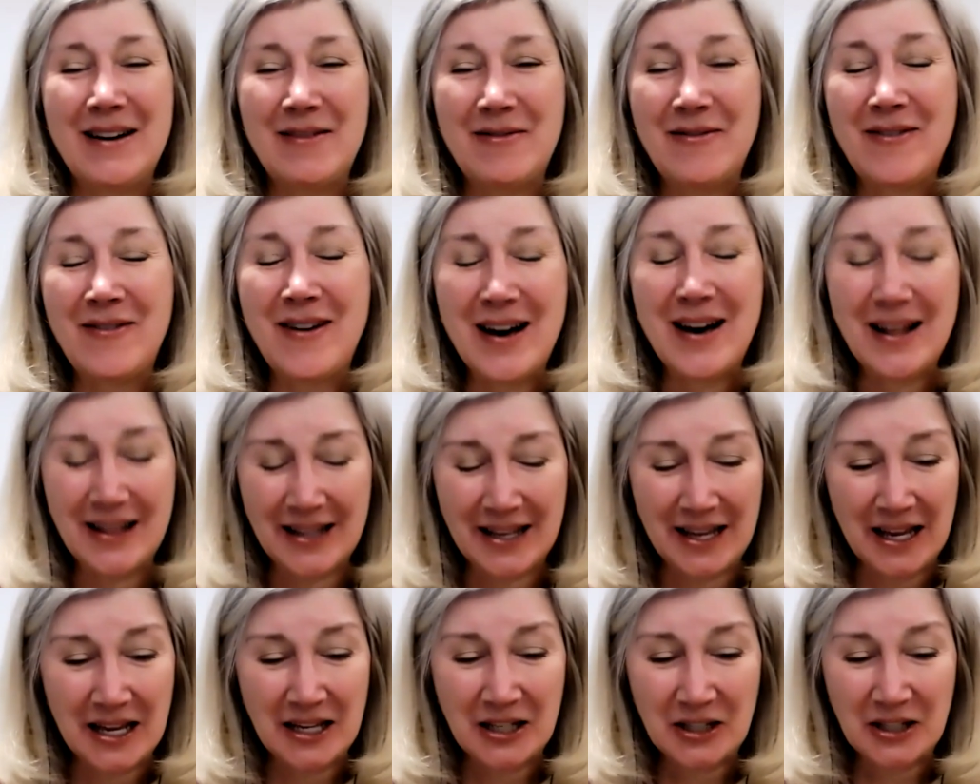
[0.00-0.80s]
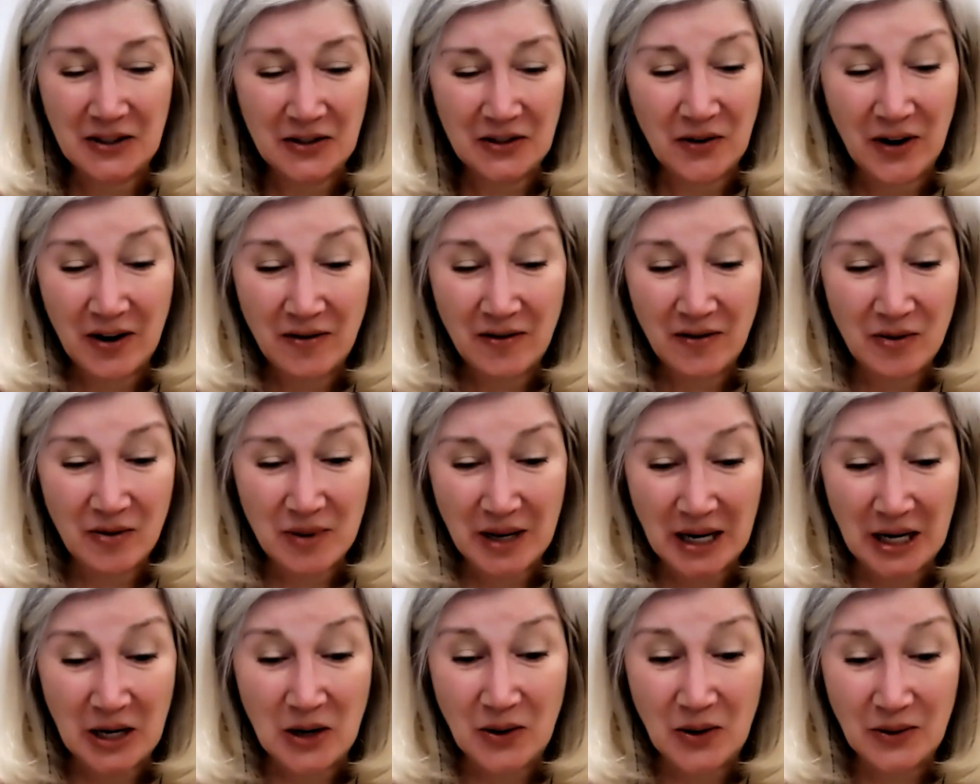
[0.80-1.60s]
Well, and just so
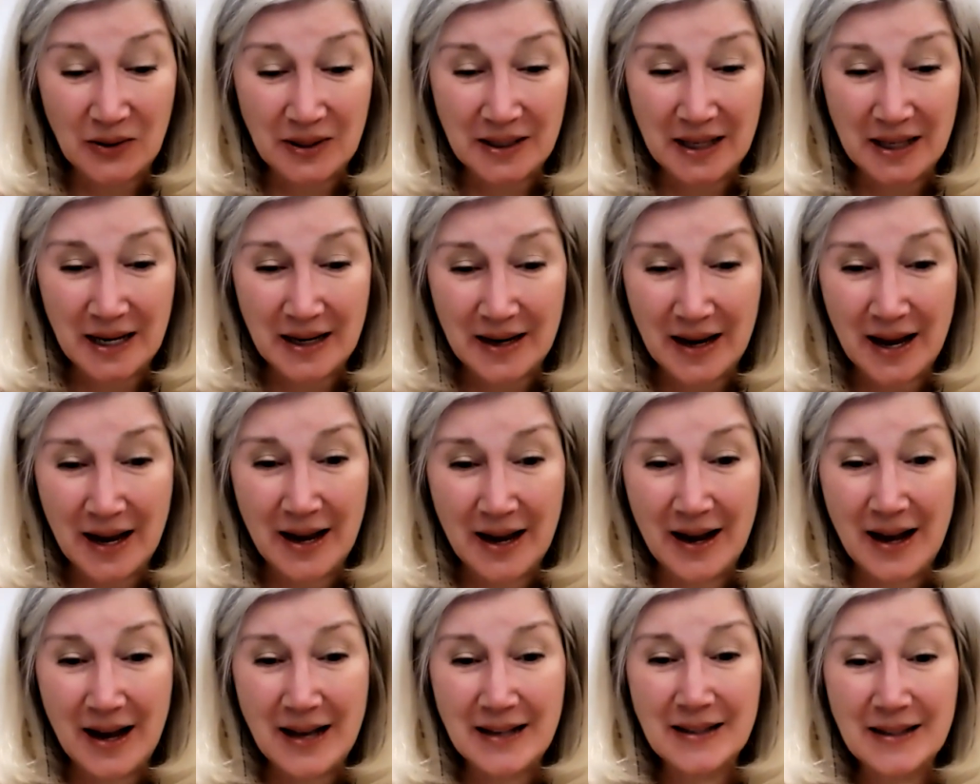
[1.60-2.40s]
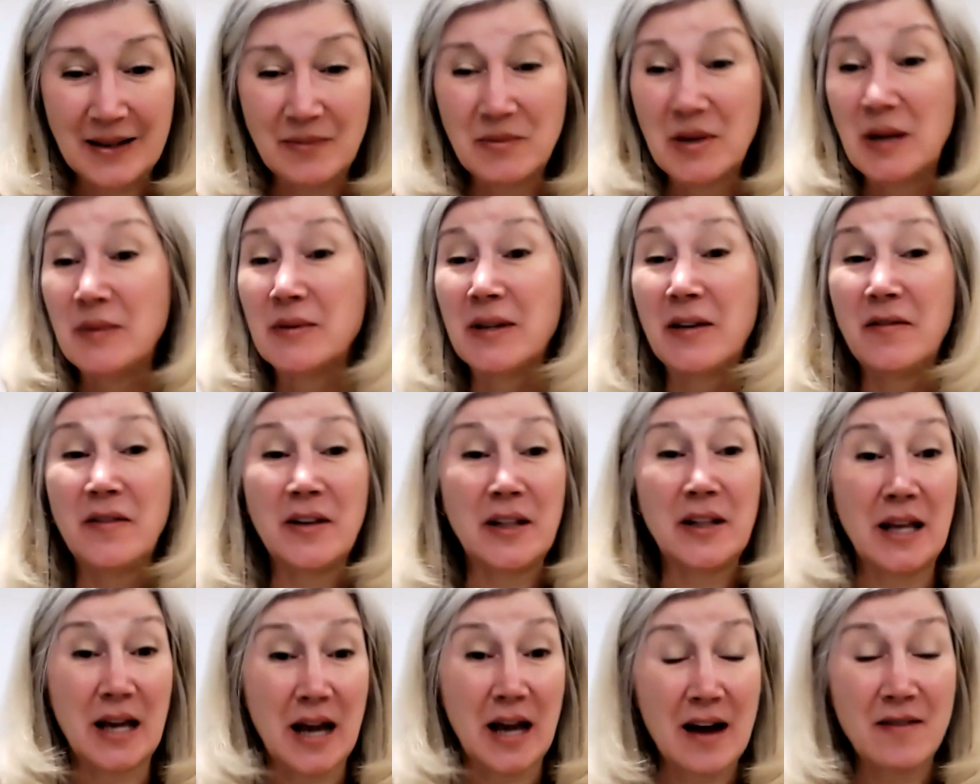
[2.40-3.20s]
everybody knows that sometimes I feel
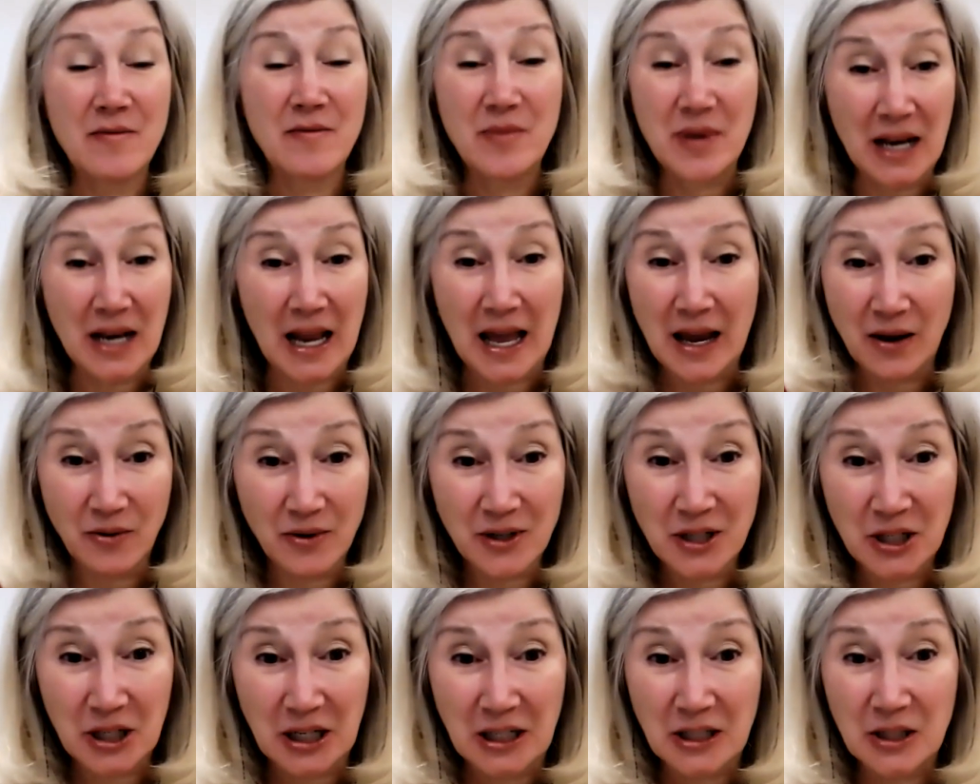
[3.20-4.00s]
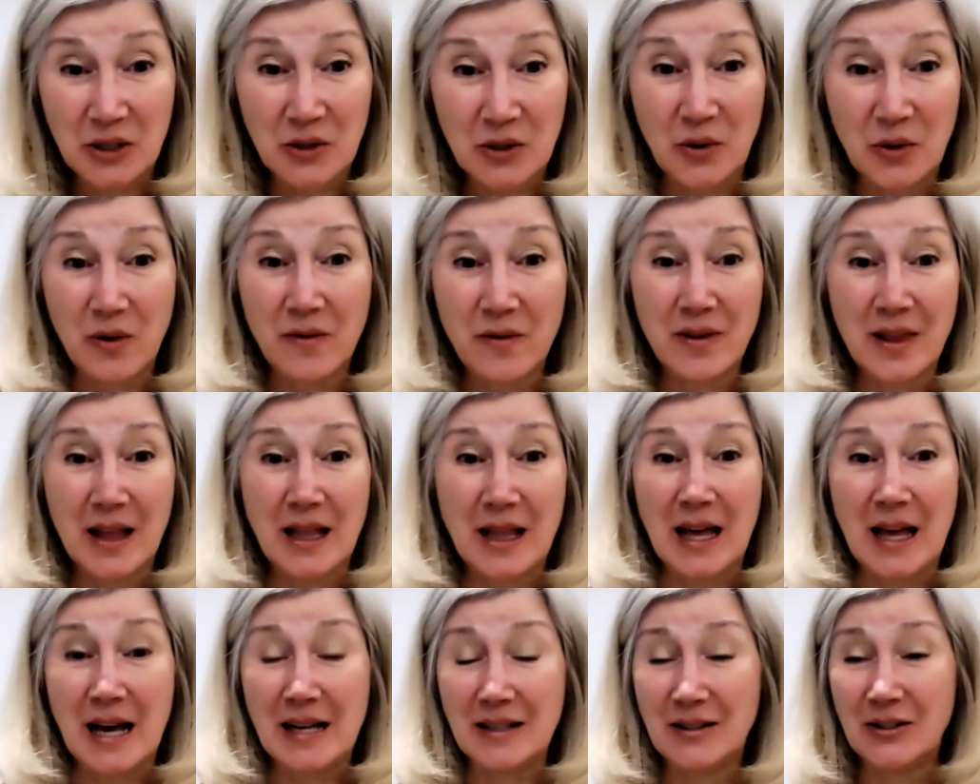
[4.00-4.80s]
like I've been languishing too over the
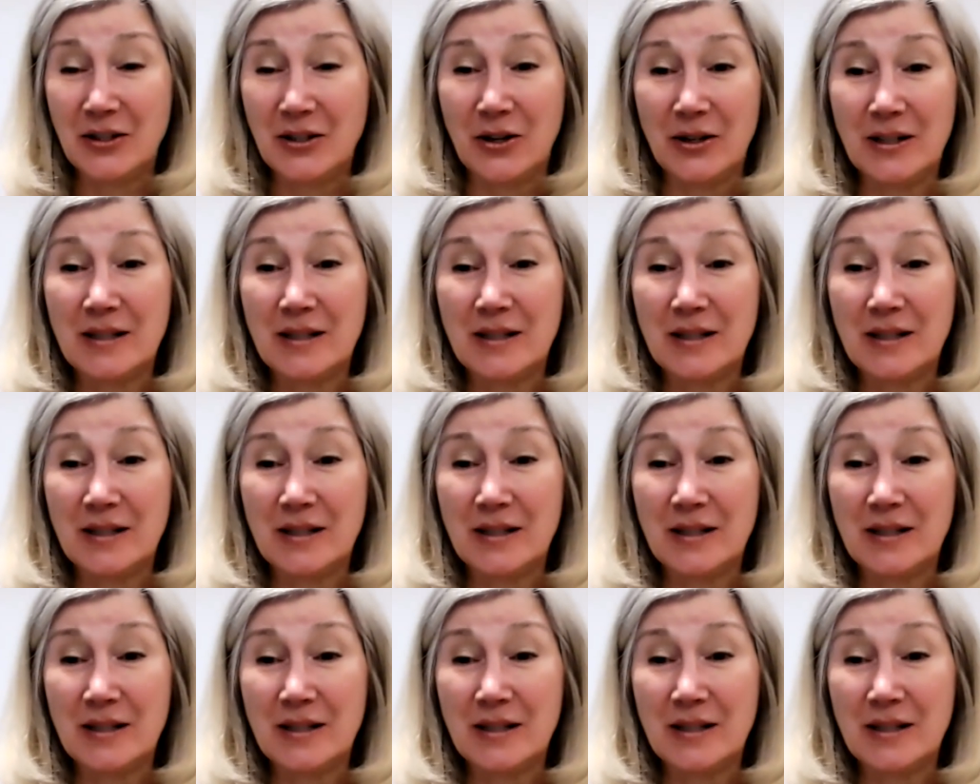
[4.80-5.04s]
last year.